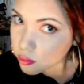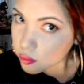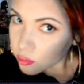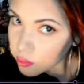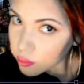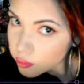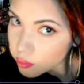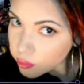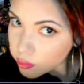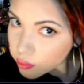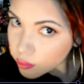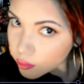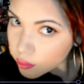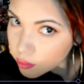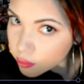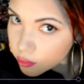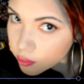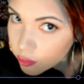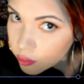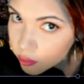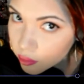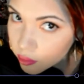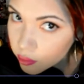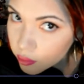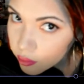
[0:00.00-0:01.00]
it's really
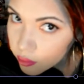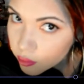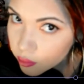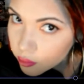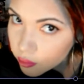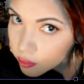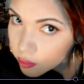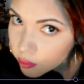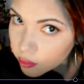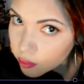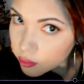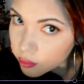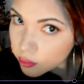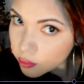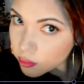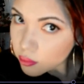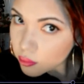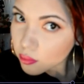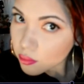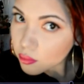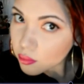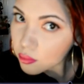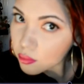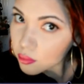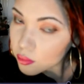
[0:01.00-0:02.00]
fast if you want to
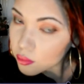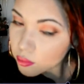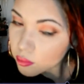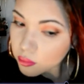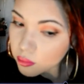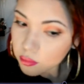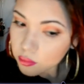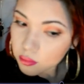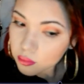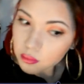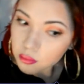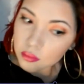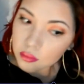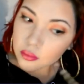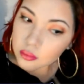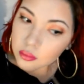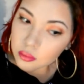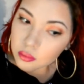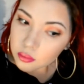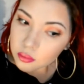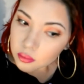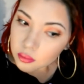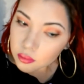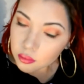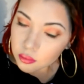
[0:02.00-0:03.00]
go ahead and just
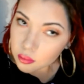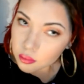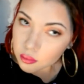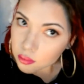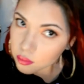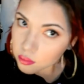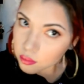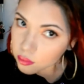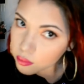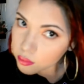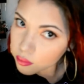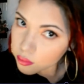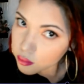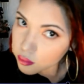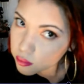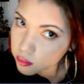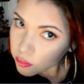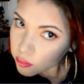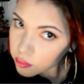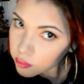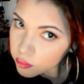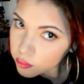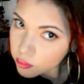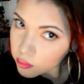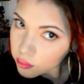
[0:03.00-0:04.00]
refresh that color.
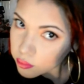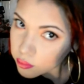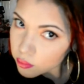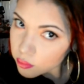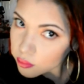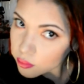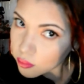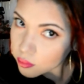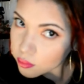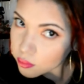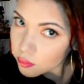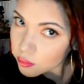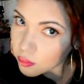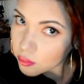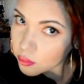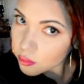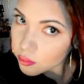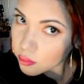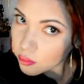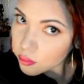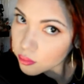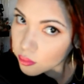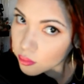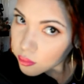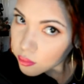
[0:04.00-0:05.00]
It did
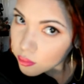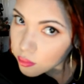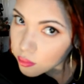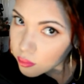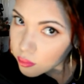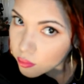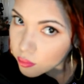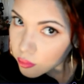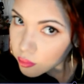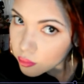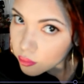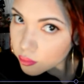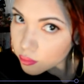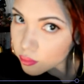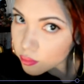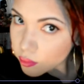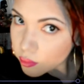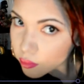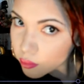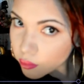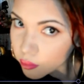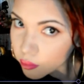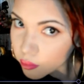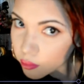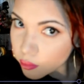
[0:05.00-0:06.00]
last me about
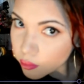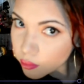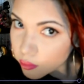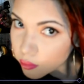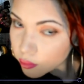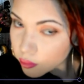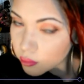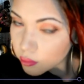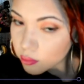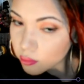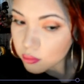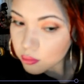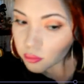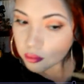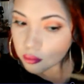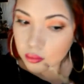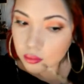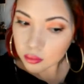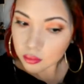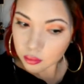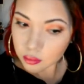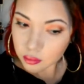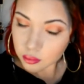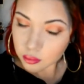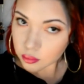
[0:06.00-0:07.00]

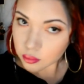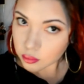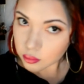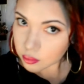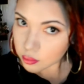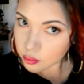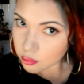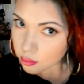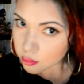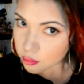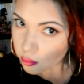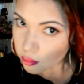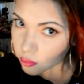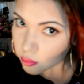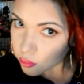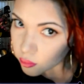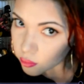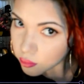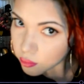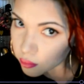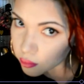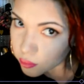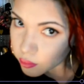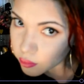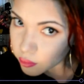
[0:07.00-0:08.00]
3 to 4 washes
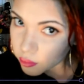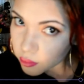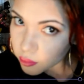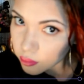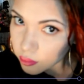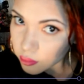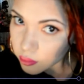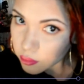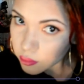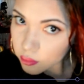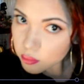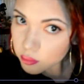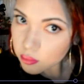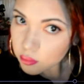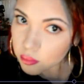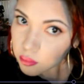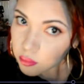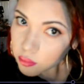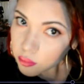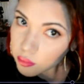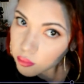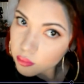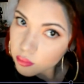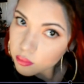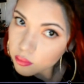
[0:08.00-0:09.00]
more or less, and that's
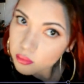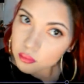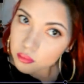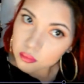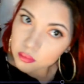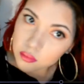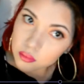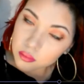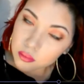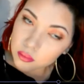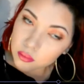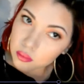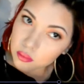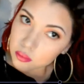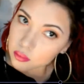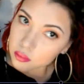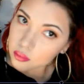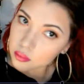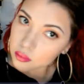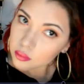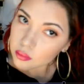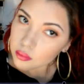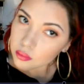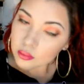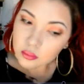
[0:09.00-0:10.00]
because I use a regular
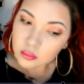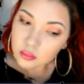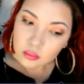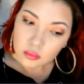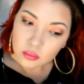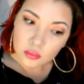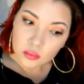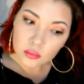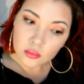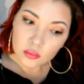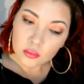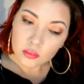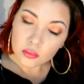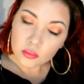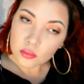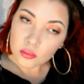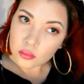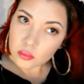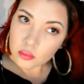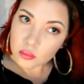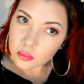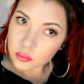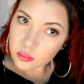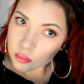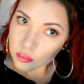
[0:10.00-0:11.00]
shampoo.
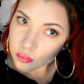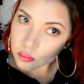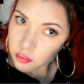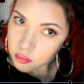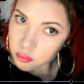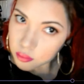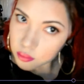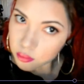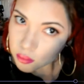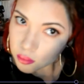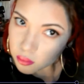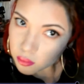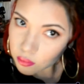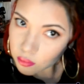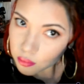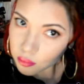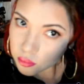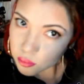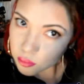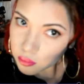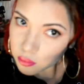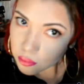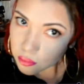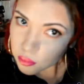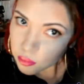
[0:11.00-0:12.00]
I don't use like a color
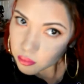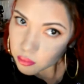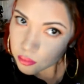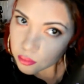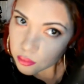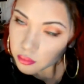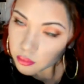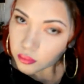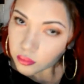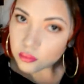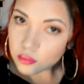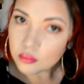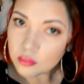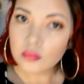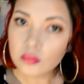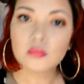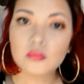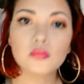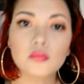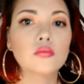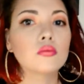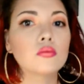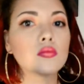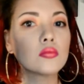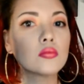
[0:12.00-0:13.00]
protect shampoo that
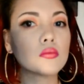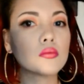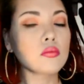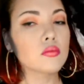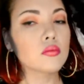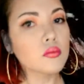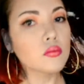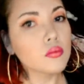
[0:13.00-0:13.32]
protects